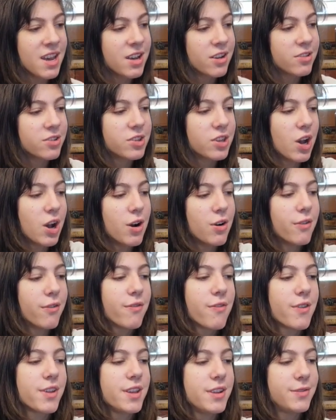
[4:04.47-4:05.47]
So
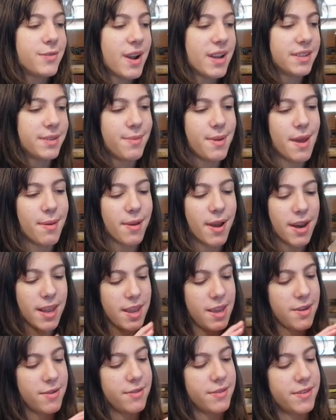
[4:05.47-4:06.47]
for this recipe, I'm going to
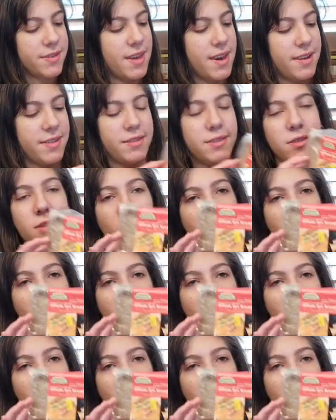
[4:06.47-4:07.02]
use this